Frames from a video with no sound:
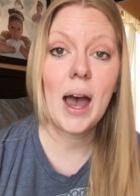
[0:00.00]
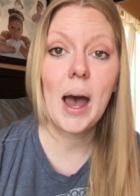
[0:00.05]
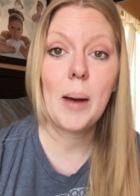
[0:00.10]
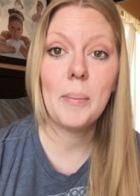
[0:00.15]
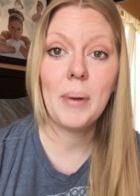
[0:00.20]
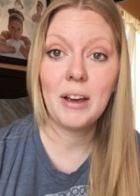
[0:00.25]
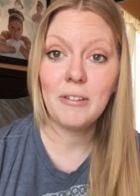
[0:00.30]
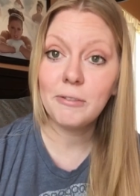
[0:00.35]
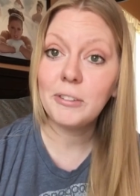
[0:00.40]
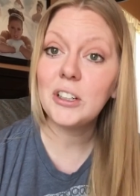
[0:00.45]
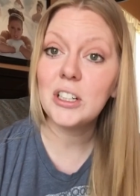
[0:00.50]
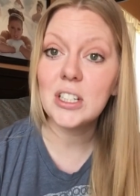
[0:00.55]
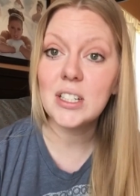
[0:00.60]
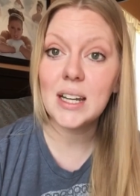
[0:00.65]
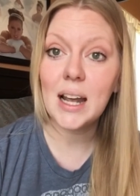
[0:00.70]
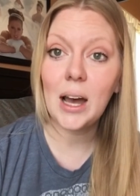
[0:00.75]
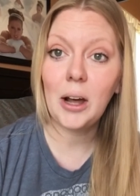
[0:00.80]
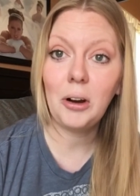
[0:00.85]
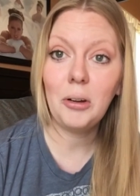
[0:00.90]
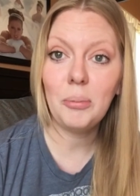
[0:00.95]
my first
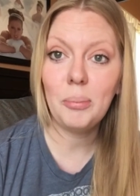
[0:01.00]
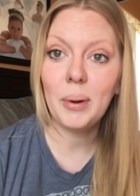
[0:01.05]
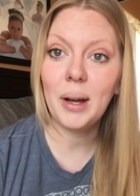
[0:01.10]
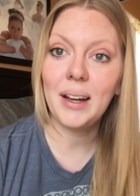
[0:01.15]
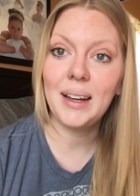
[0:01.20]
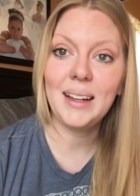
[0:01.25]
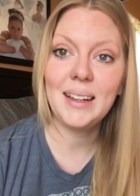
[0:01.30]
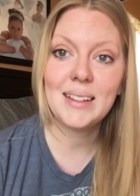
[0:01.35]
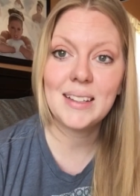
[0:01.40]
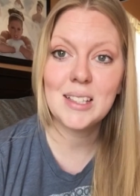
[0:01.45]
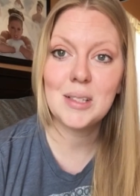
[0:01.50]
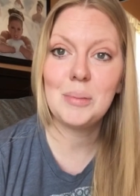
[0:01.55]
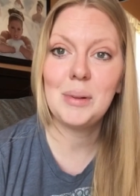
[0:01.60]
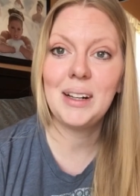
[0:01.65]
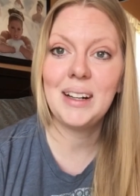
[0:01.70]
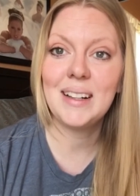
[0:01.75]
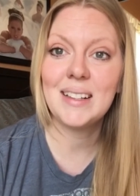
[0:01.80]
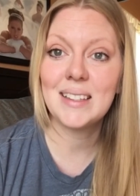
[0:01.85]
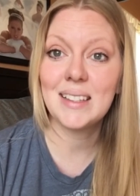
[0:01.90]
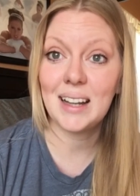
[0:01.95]
out-of-body
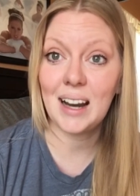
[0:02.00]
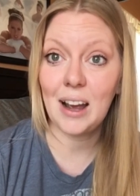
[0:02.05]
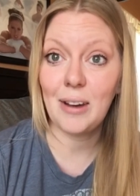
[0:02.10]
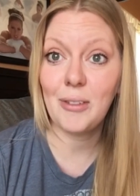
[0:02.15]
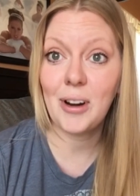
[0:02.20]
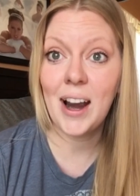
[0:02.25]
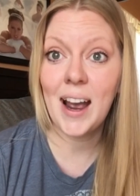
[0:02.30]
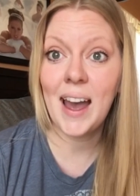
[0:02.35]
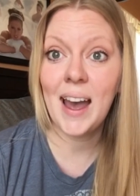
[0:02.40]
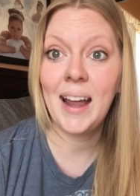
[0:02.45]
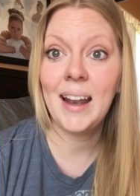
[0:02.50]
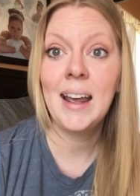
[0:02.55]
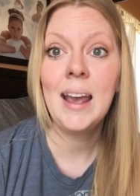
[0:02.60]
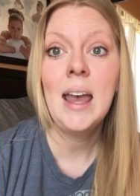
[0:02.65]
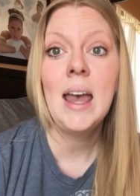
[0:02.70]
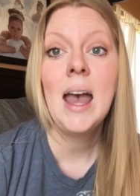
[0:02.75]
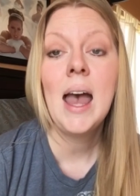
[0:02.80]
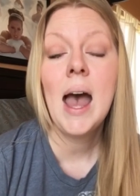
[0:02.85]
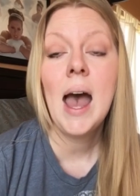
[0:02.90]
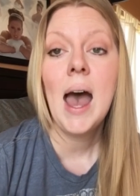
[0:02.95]
experience that I ever had,
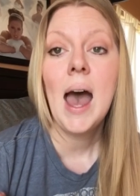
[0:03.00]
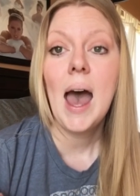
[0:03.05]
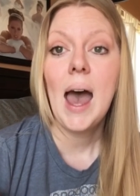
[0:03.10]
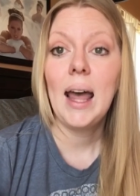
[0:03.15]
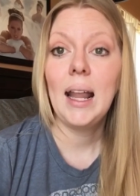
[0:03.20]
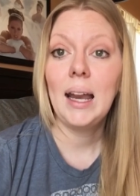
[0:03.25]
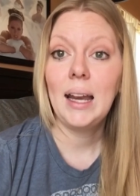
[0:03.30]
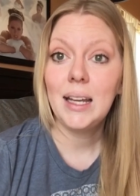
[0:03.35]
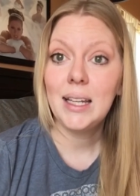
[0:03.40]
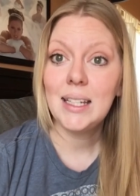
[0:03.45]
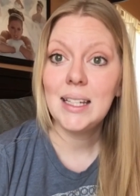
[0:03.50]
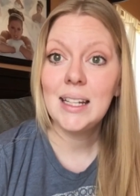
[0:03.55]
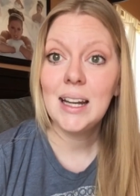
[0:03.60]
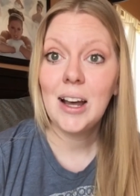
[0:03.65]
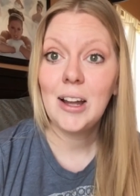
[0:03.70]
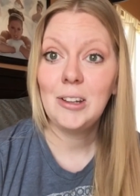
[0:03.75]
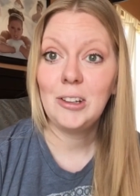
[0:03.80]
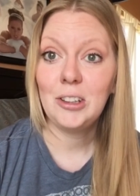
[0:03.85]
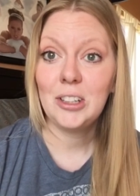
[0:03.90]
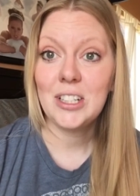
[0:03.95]
and I didn't
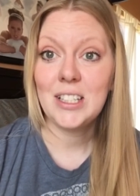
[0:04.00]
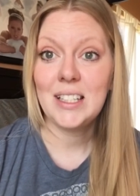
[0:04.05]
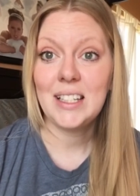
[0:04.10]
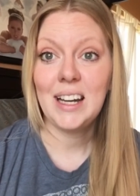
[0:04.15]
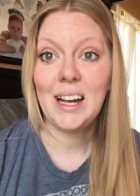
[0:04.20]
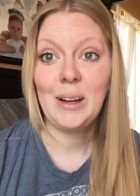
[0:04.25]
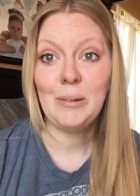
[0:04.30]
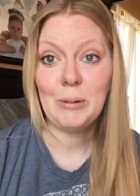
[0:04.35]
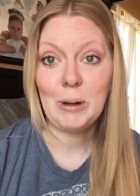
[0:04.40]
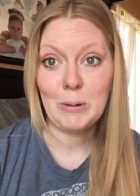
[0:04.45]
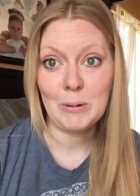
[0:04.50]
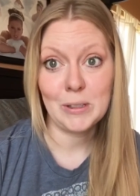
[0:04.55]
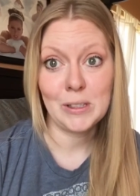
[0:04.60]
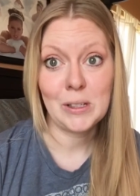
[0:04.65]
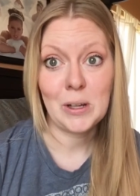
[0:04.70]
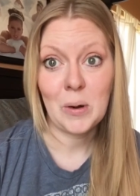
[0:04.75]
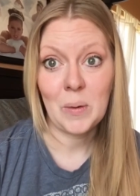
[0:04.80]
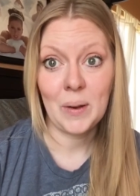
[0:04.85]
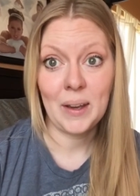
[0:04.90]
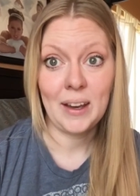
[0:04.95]
understand what was
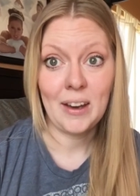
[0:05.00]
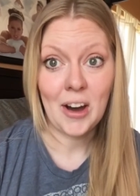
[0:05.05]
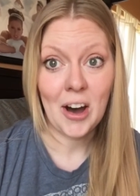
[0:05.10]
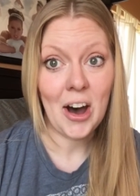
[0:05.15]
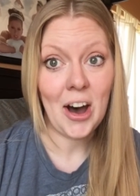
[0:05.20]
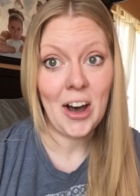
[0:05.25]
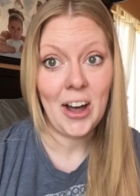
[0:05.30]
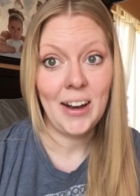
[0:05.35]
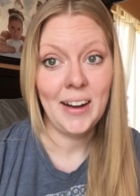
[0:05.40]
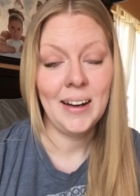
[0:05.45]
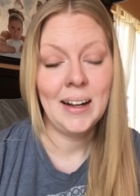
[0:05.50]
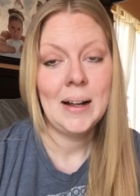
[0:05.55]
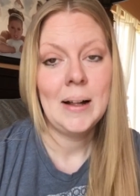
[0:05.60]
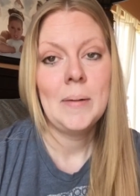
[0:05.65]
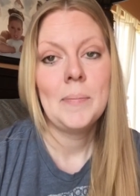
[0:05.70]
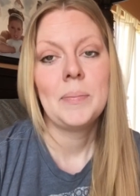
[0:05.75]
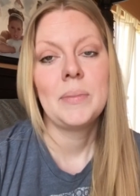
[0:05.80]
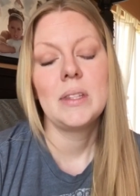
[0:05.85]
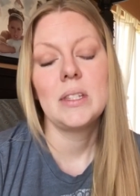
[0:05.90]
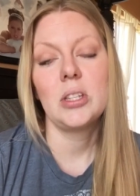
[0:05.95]
going on.
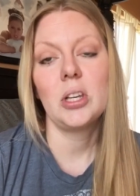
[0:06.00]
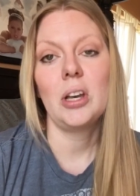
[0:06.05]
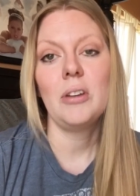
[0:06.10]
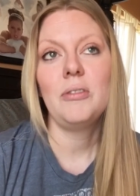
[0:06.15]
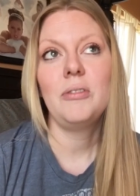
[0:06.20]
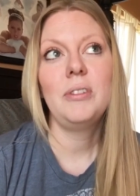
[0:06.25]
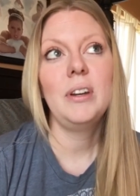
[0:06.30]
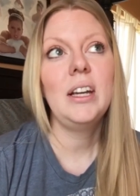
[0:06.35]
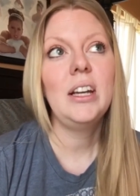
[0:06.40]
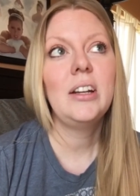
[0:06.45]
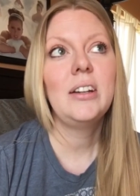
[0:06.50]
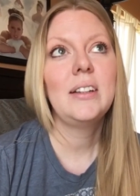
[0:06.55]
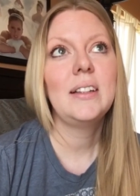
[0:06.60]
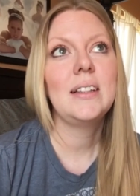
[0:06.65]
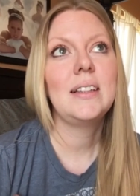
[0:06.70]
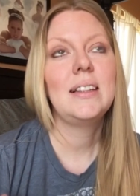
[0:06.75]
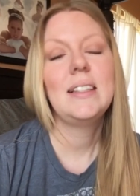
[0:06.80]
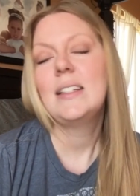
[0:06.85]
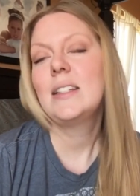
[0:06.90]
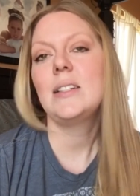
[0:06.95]
So I figured
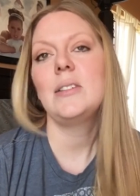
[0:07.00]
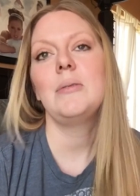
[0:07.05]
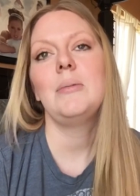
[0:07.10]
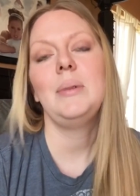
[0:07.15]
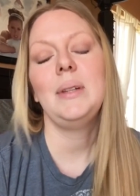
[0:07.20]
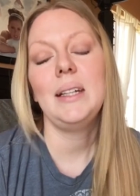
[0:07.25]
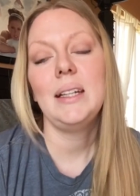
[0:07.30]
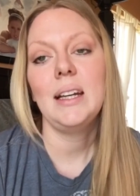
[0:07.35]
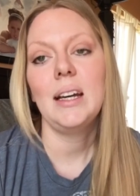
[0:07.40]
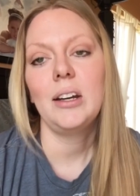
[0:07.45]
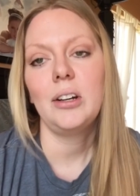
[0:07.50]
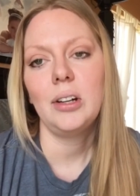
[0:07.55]
that this would be a